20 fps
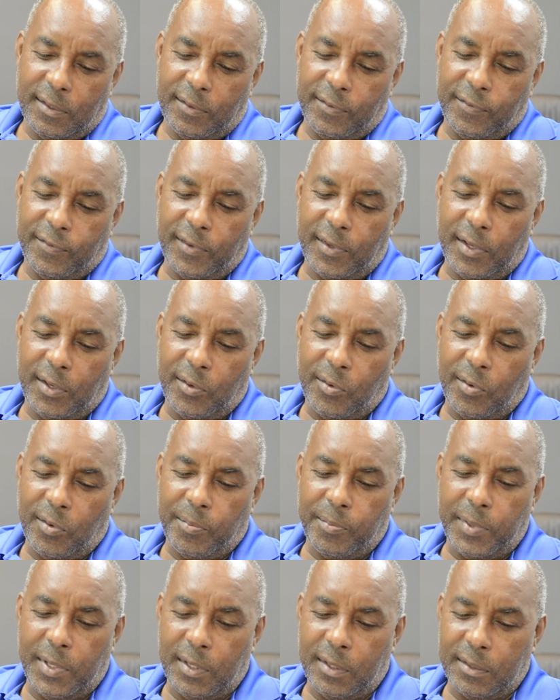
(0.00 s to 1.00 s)
find
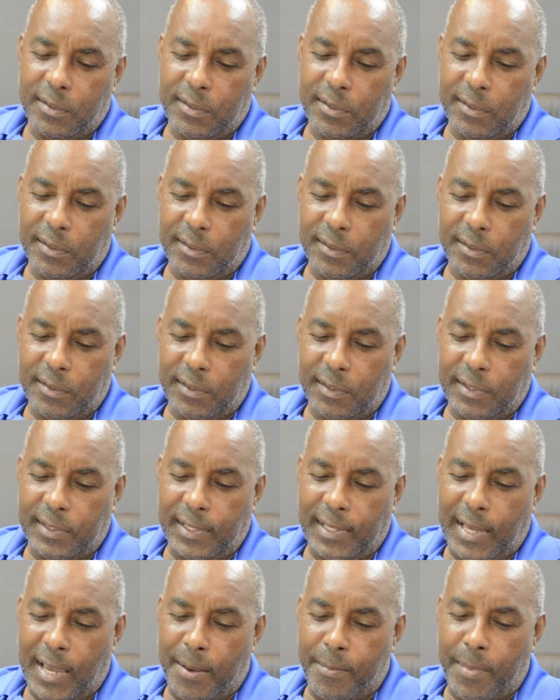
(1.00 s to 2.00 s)
all means to, to,
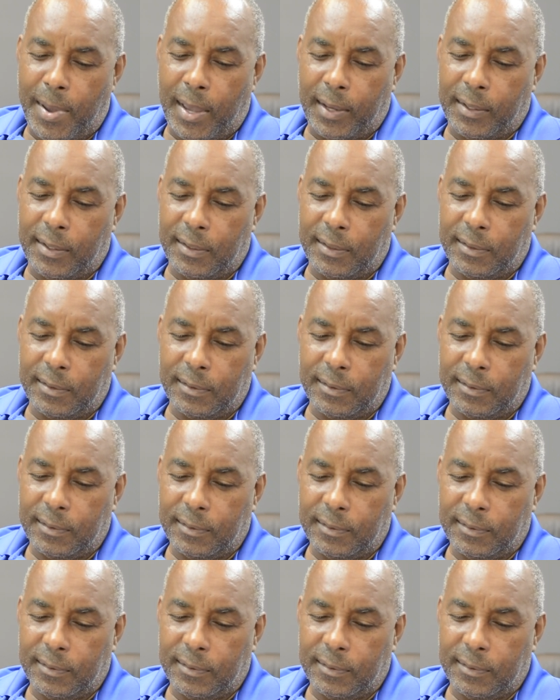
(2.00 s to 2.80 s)
to get back and